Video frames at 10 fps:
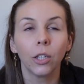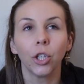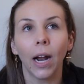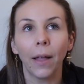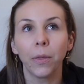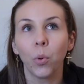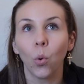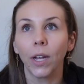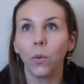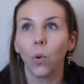you're at the
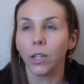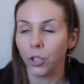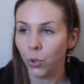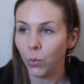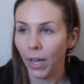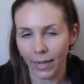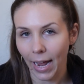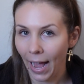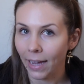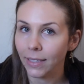point where you can
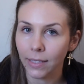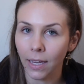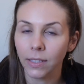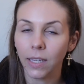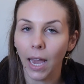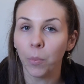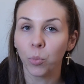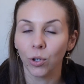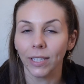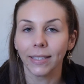access
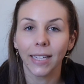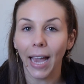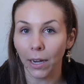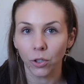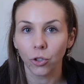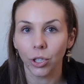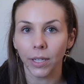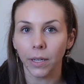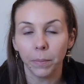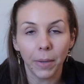Empress
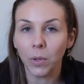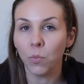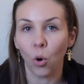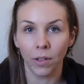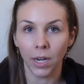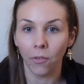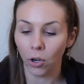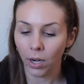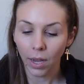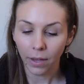energy, maybe more than ever.